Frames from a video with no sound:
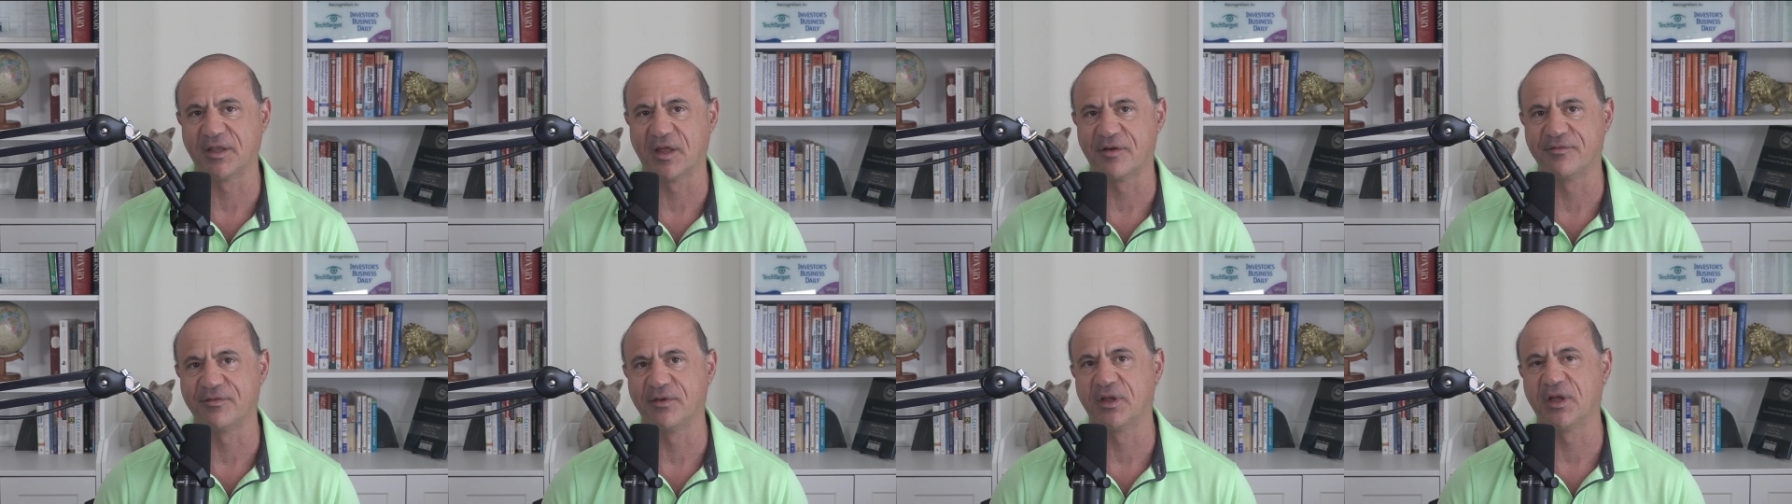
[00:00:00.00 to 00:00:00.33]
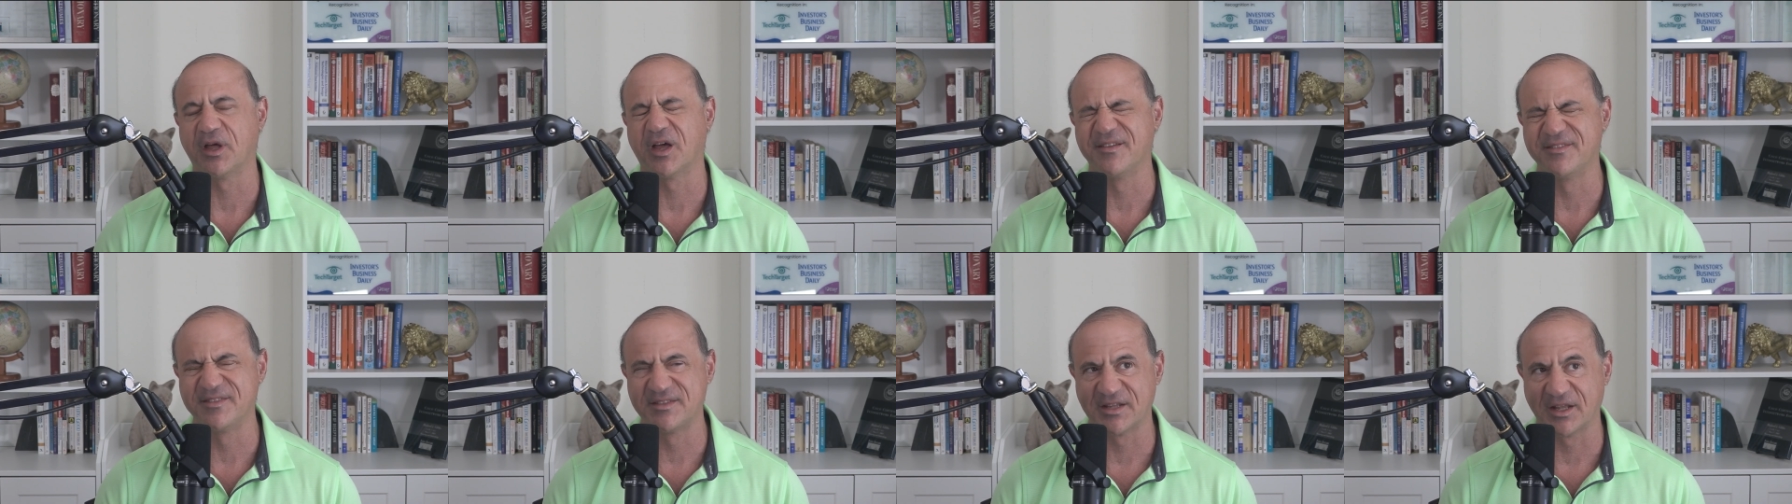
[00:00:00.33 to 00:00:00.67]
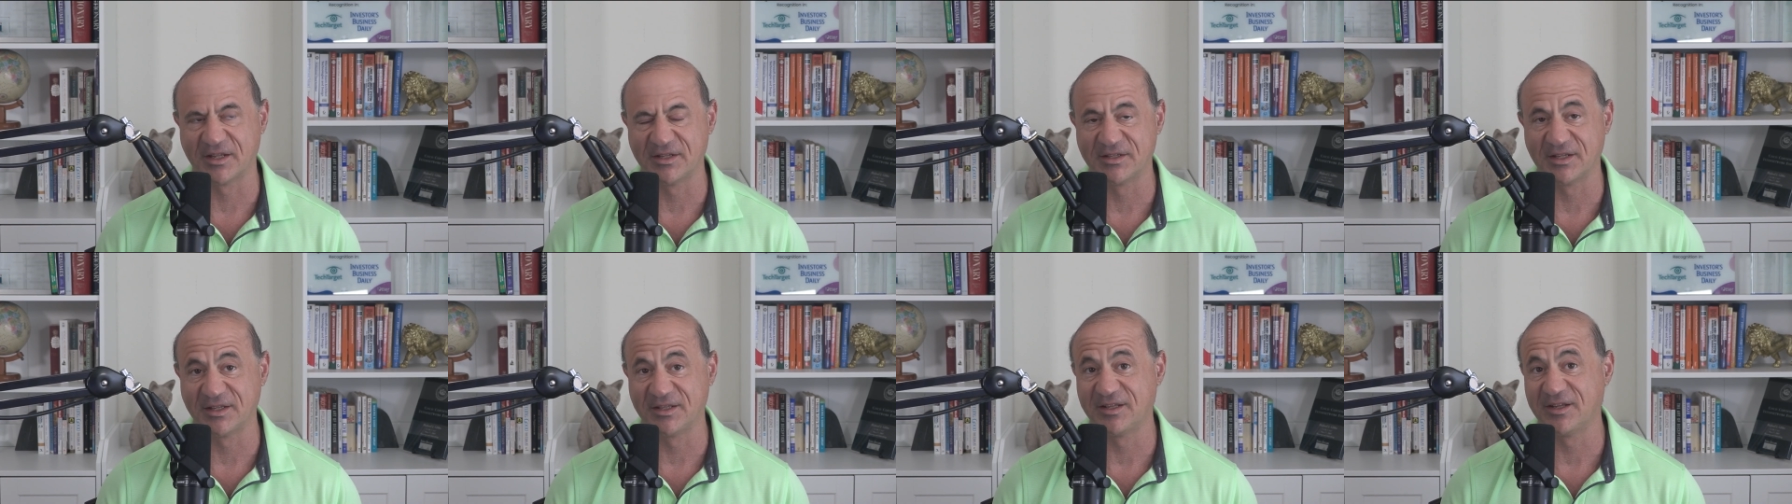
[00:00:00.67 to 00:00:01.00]
level of
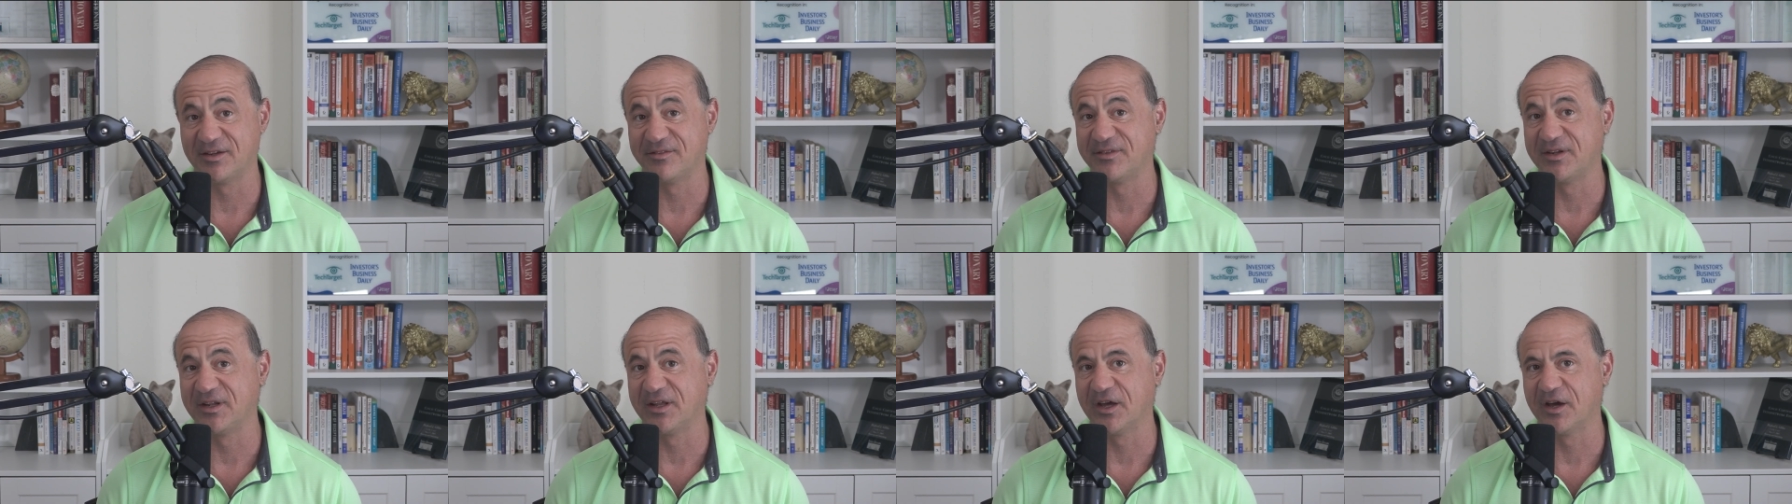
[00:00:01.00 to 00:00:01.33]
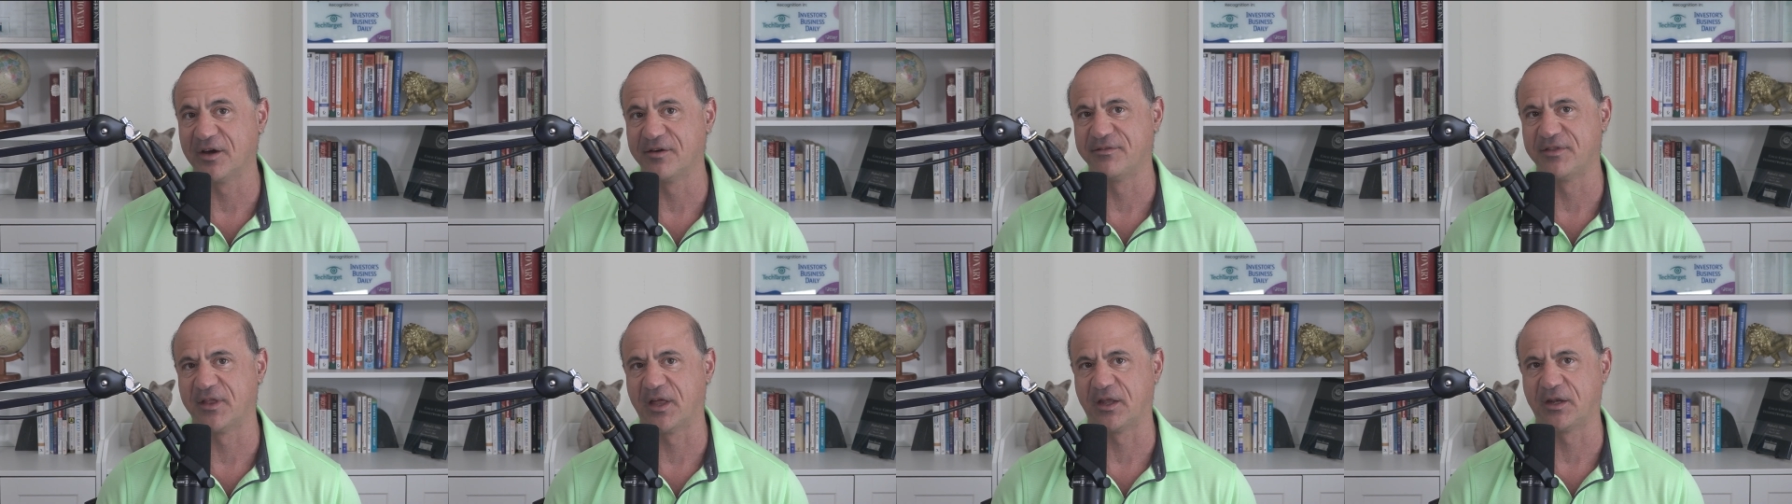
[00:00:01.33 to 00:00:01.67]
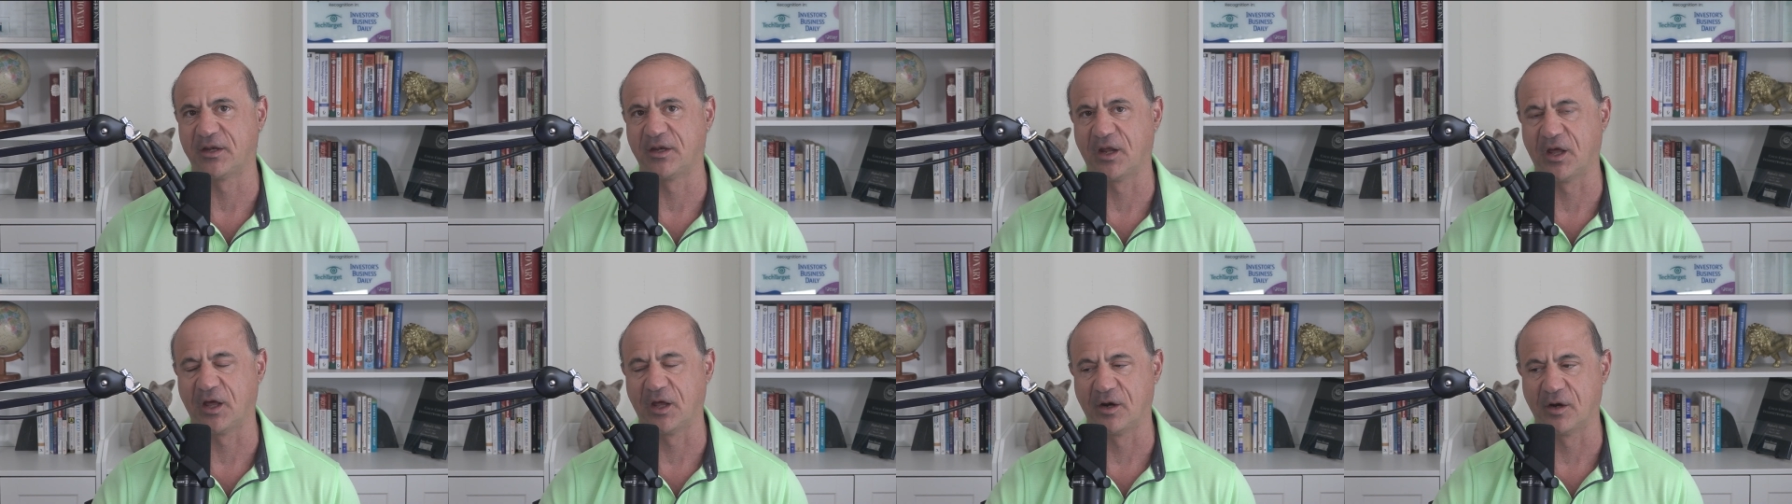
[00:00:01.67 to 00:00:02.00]
sensitivity of
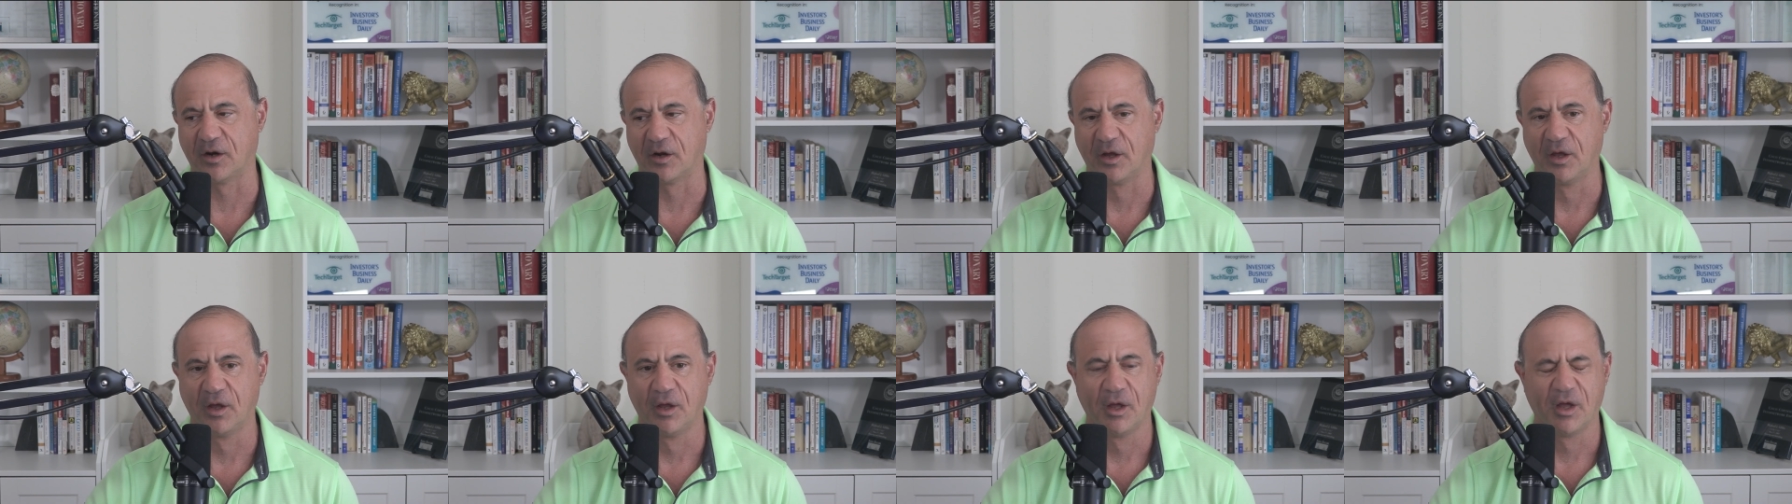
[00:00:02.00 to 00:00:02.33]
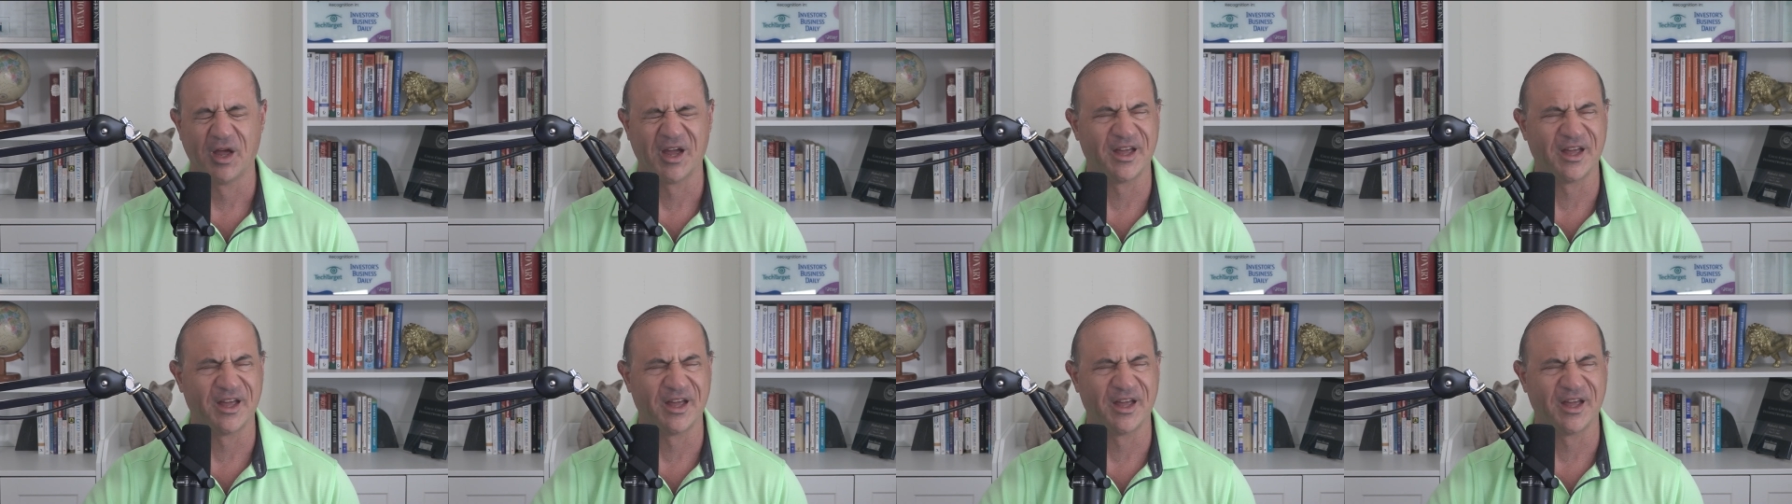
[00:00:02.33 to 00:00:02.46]
that data.